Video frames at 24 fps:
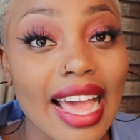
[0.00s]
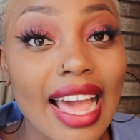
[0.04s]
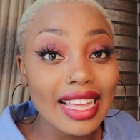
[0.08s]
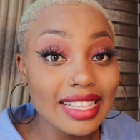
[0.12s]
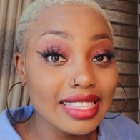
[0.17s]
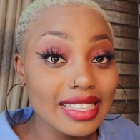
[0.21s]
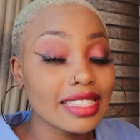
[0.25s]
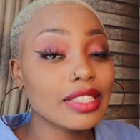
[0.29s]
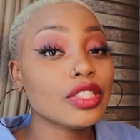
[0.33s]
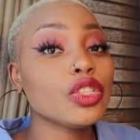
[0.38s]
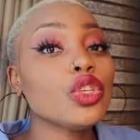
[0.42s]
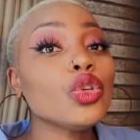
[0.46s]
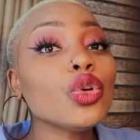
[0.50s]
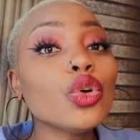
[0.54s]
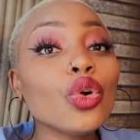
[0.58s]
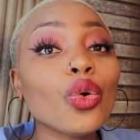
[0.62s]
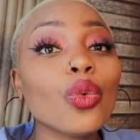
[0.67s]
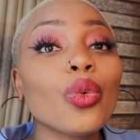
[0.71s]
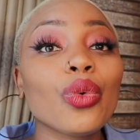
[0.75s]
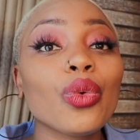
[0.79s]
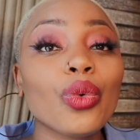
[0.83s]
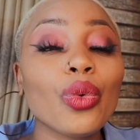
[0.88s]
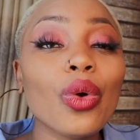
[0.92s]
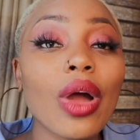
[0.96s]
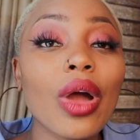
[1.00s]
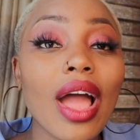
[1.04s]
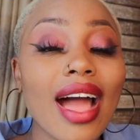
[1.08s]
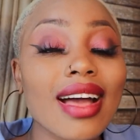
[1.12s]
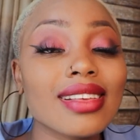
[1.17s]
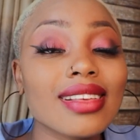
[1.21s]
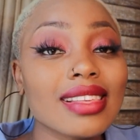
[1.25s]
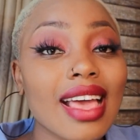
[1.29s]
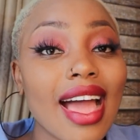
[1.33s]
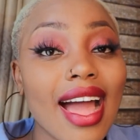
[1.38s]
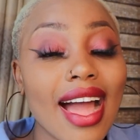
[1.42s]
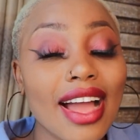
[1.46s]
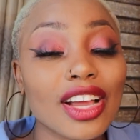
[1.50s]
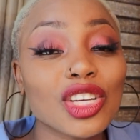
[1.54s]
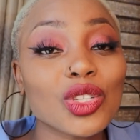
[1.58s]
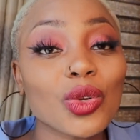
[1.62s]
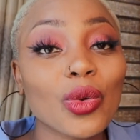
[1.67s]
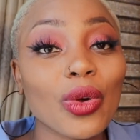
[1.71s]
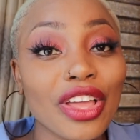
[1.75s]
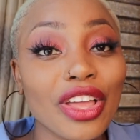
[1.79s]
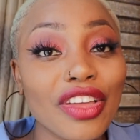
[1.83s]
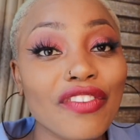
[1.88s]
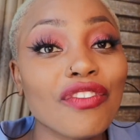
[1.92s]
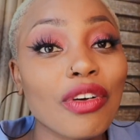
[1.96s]
and you who has
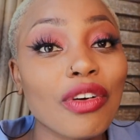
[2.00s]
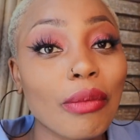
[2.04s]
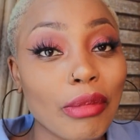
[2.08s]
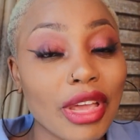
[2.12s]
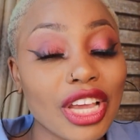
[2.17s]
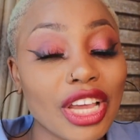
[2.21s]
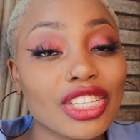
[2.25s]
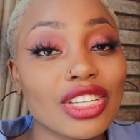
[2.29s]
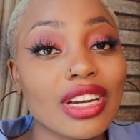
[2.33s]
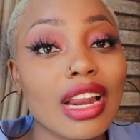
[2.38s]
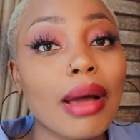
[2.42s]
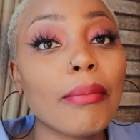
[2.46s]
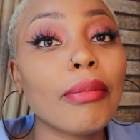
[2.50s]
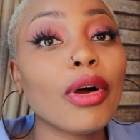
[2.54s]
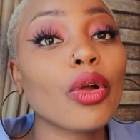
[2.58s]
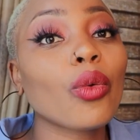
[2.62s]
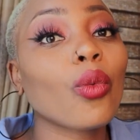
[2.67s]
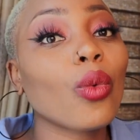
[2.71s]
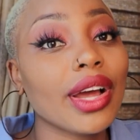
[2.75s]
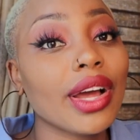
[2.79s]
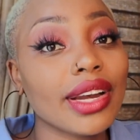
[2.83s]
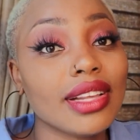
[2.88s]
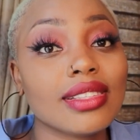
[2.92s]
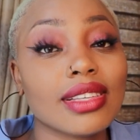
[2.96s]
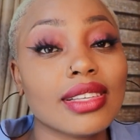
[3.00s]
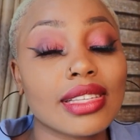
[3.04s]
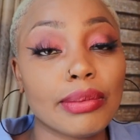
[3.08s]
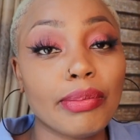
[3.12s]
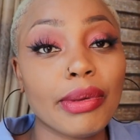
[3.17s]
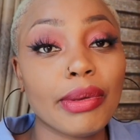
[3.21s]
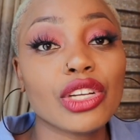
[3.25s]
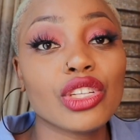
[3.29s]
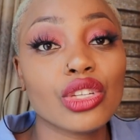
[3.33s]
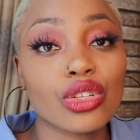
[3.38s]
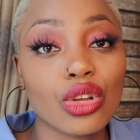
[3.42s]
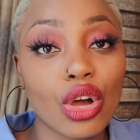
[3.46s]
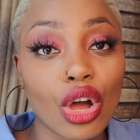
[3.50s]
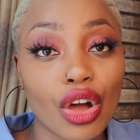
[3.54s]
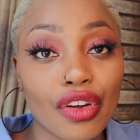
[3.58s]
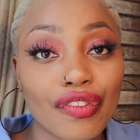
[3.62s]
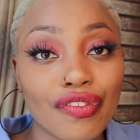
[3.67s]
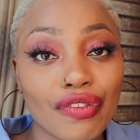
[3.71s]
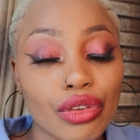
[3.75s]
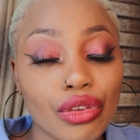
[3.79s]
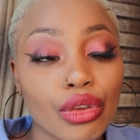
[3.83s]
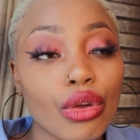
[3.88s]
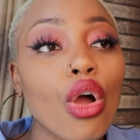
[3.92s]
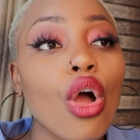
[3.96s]
actual information about what is expected
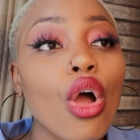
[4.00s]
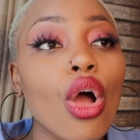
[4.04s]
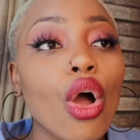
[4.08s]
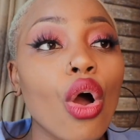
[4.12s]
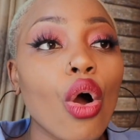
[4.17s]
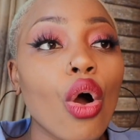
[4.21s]
of you.